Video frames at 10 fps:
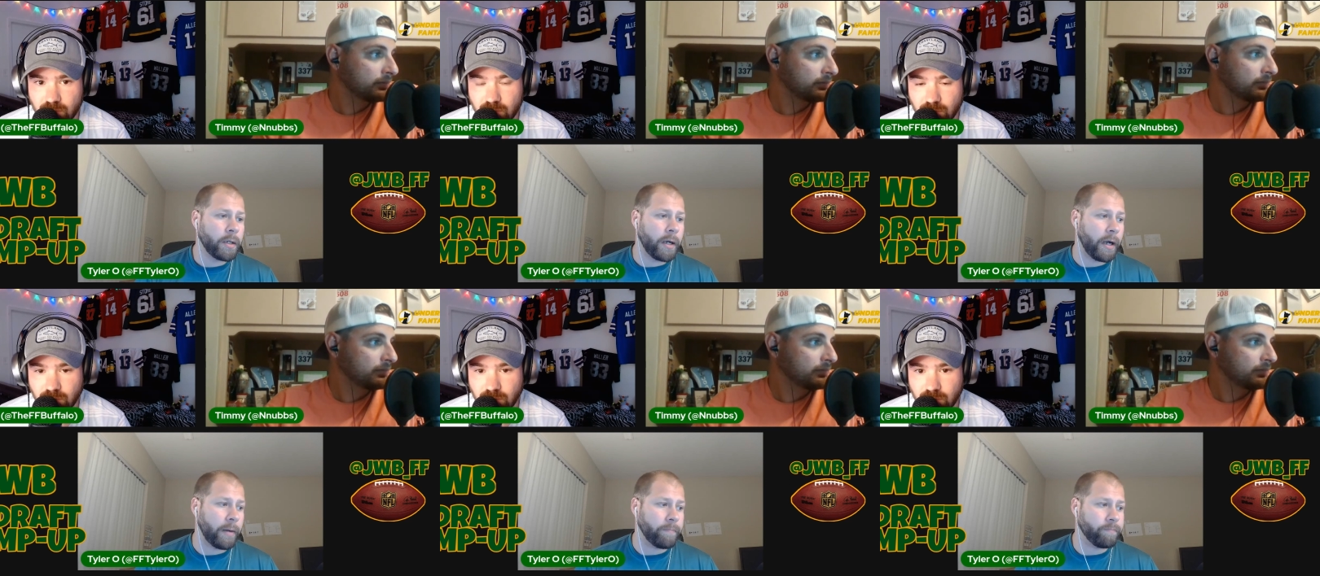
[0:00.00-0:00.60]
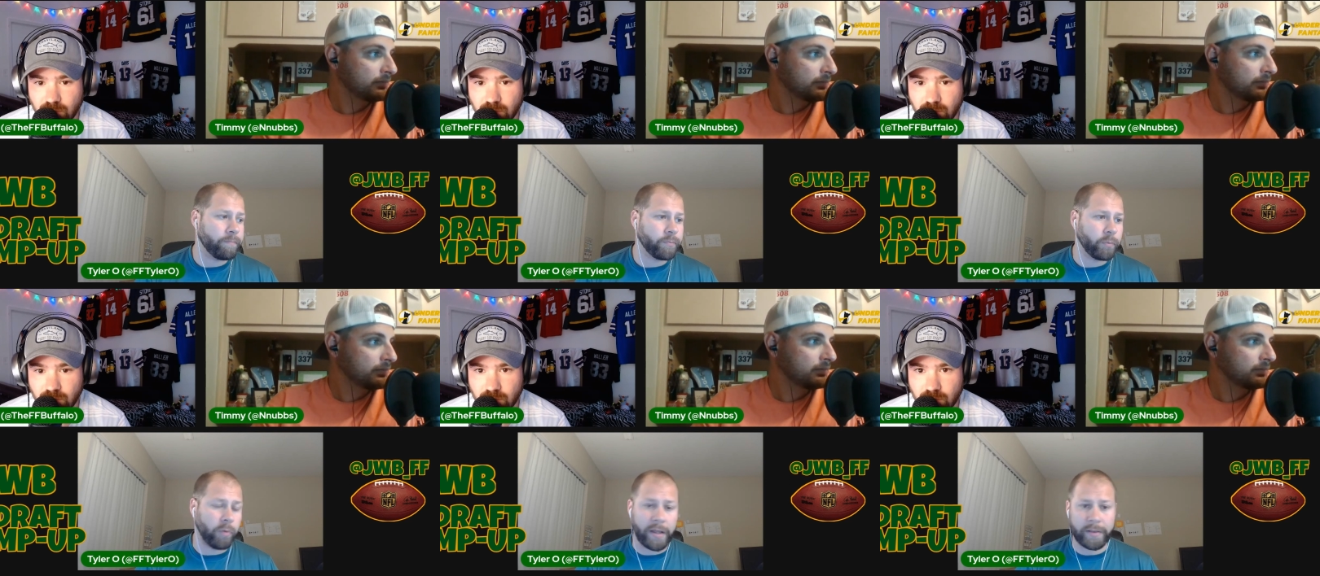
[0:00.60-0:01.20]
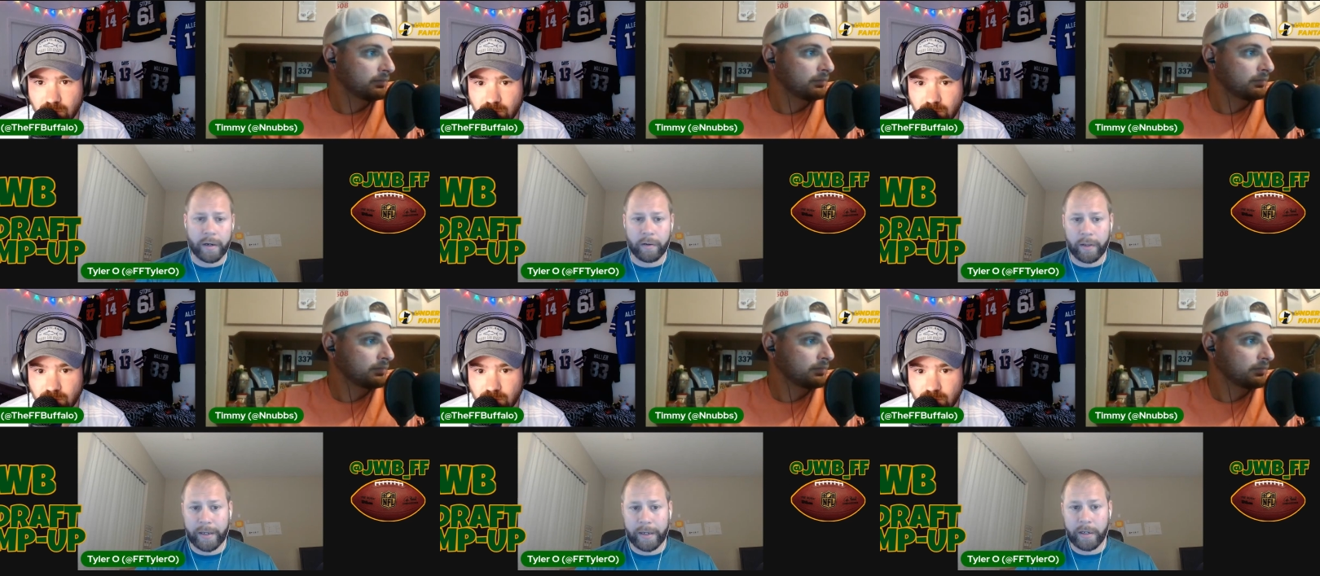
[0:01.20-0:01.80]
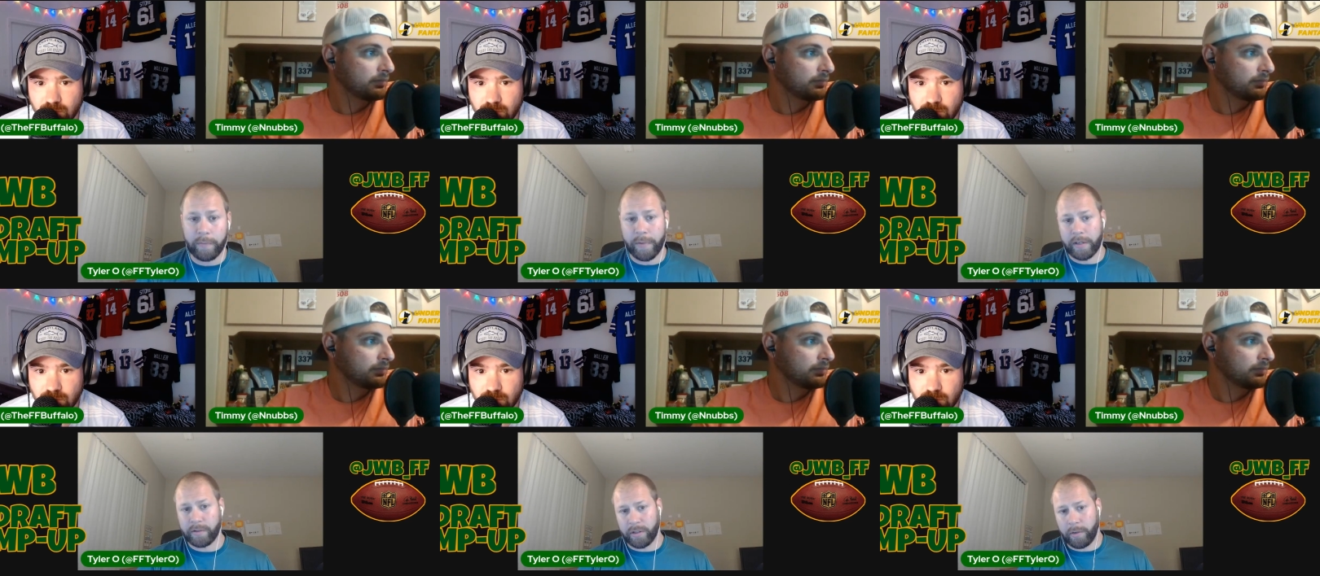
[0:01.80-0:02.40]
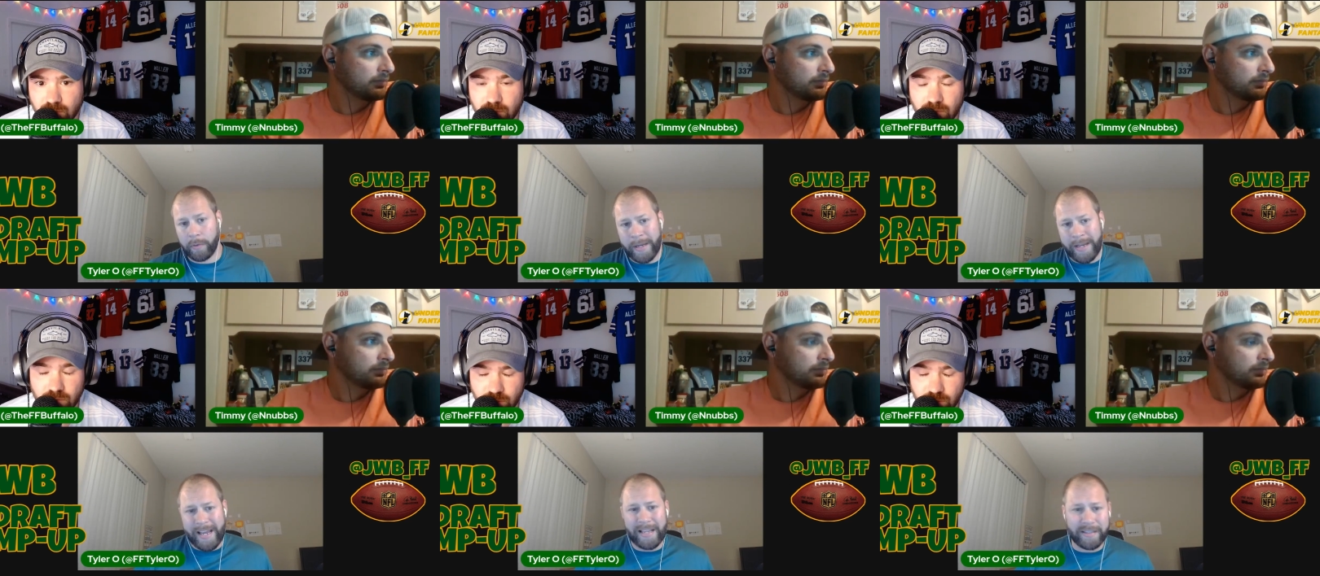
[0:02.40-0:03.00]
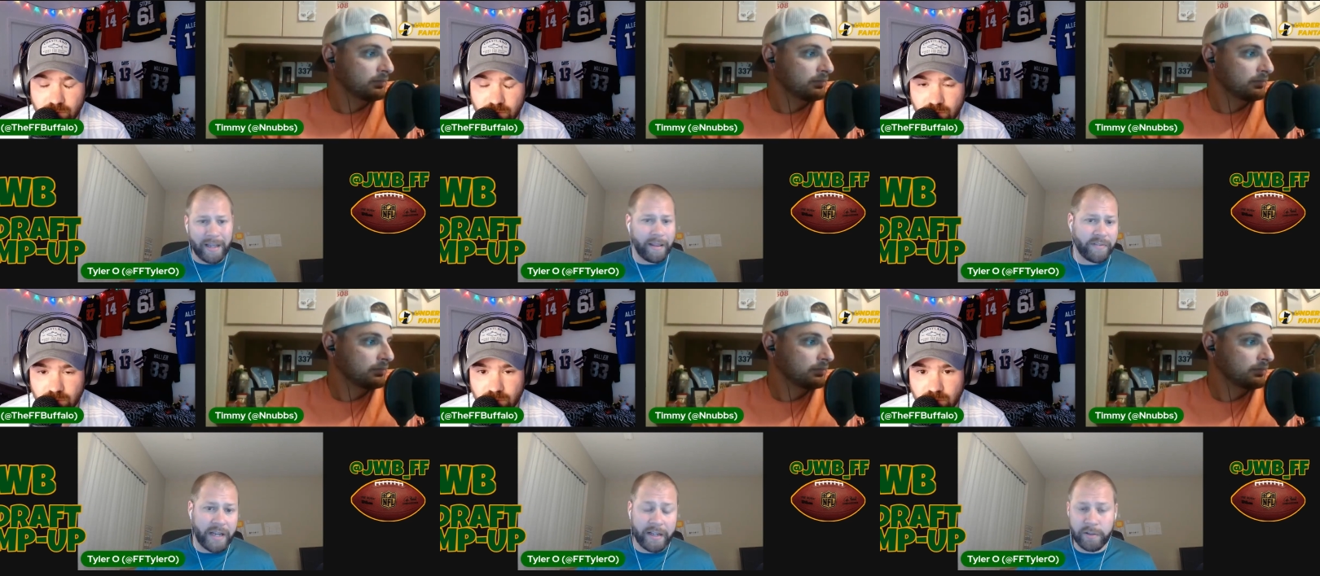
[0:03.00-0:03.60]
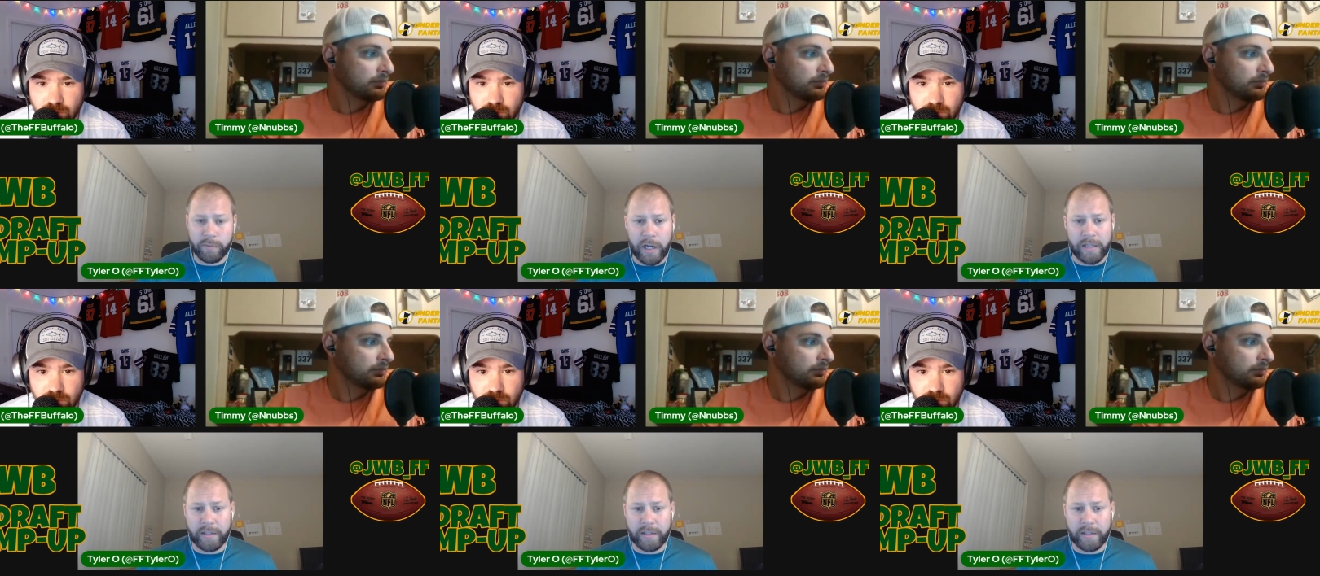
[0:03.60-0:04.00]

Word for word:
Speaker 1: Um, right there, like at ADP. So he's a guy that I've taken some shots